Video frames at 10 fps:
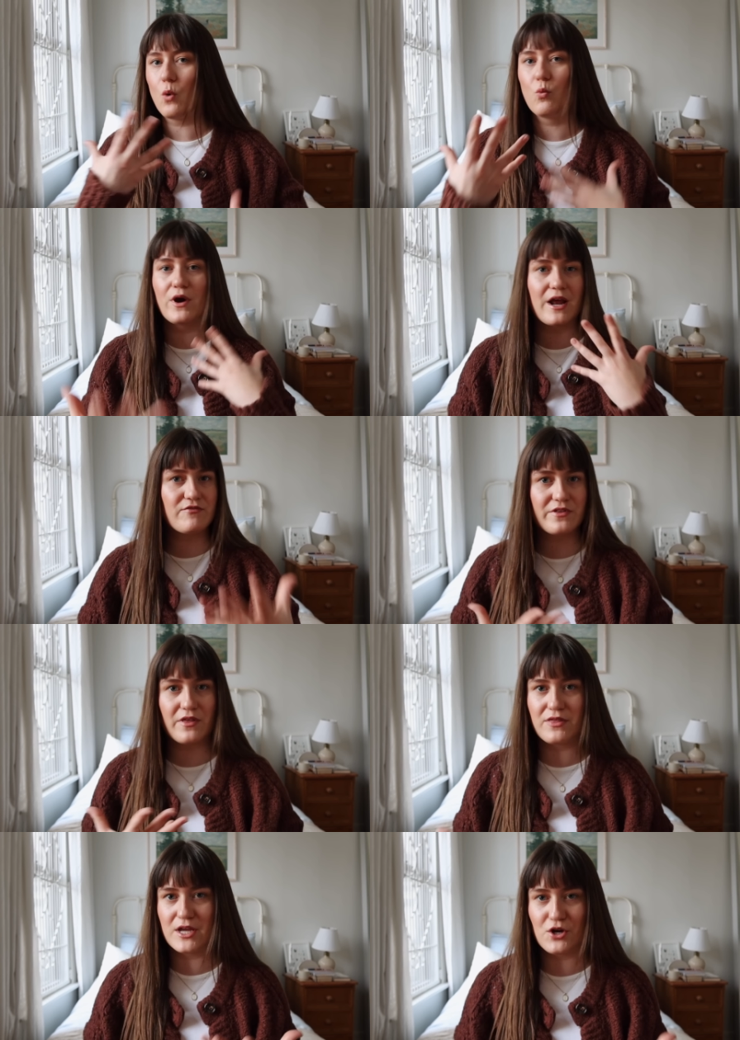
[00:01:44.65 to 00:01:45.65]
whatever
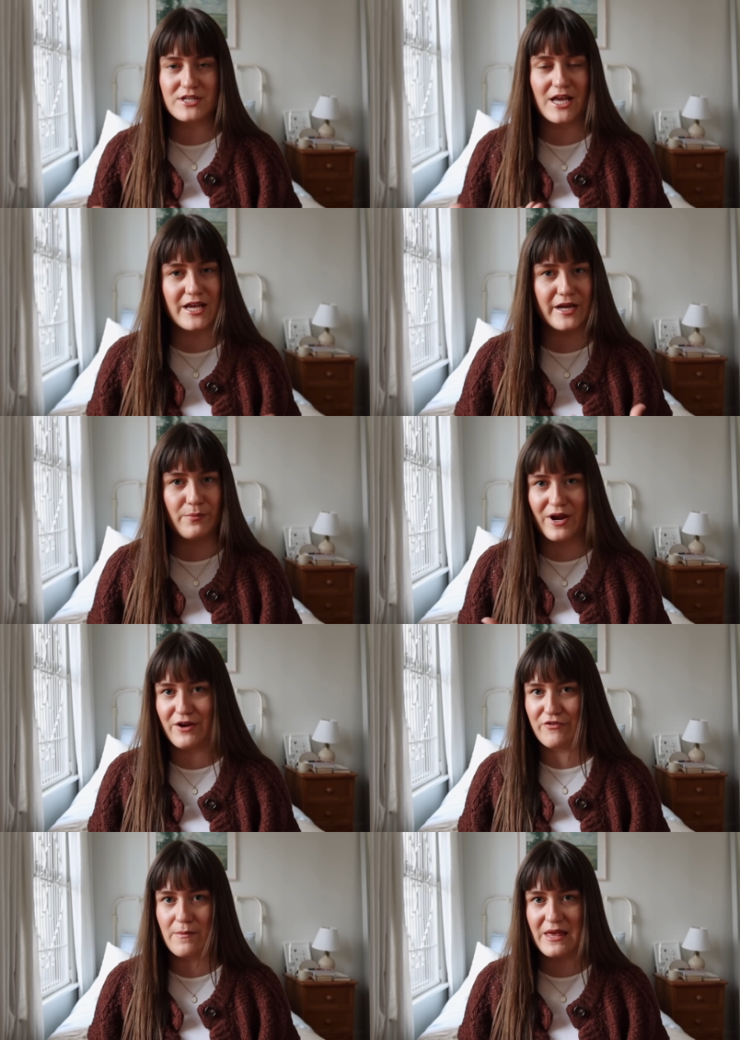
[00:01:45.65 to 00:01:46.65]
the thing you're taking a
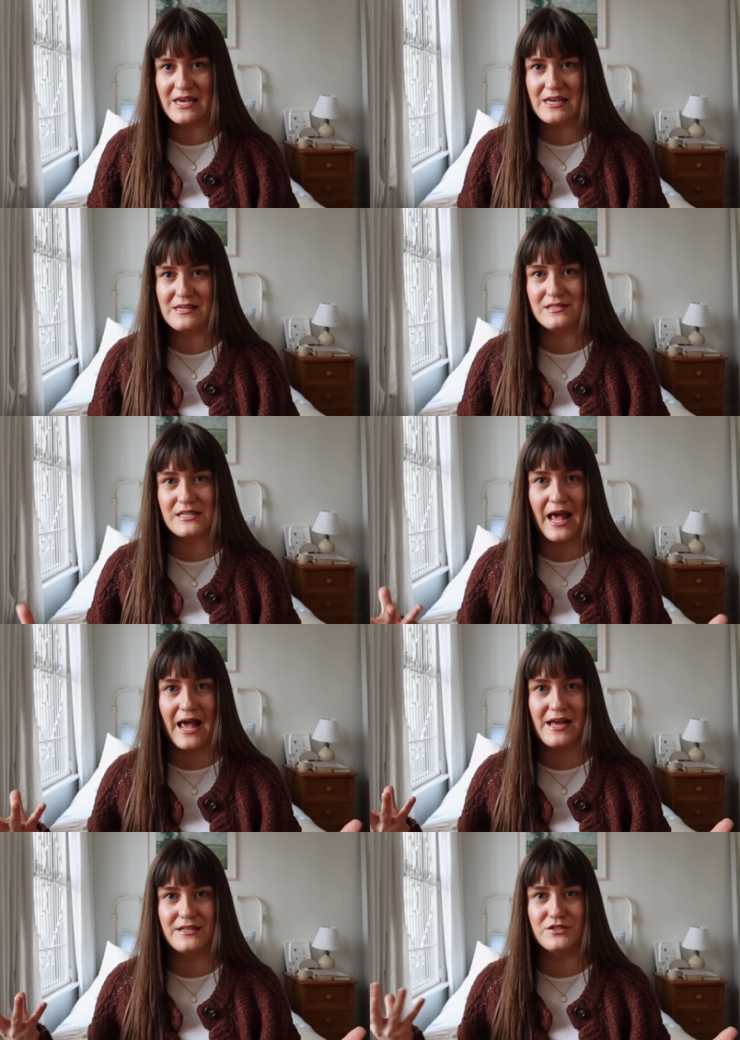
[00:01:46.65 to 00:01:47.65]
break from is
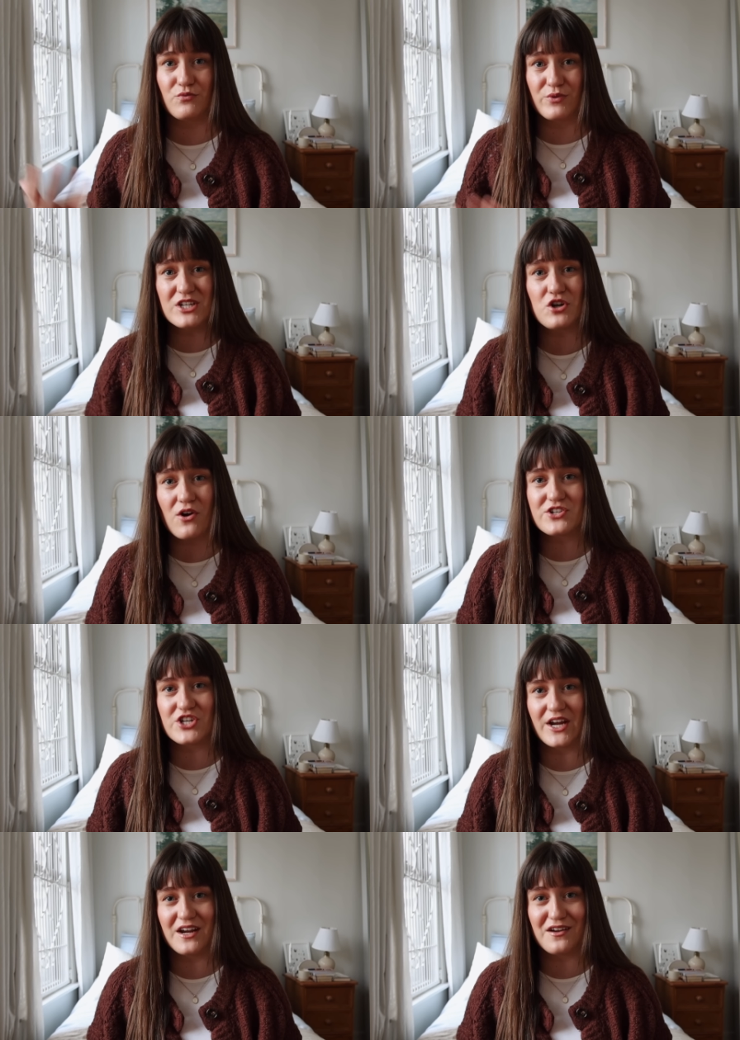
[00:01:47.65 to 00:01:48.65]
and
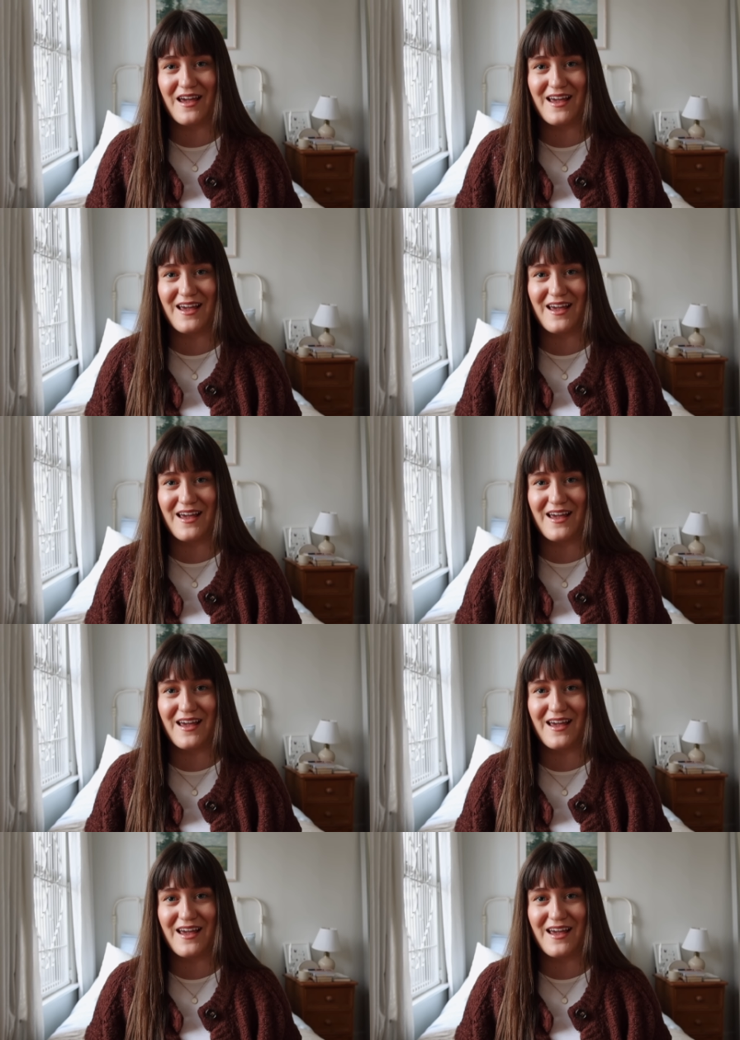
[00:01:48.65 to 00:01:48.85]
recharging.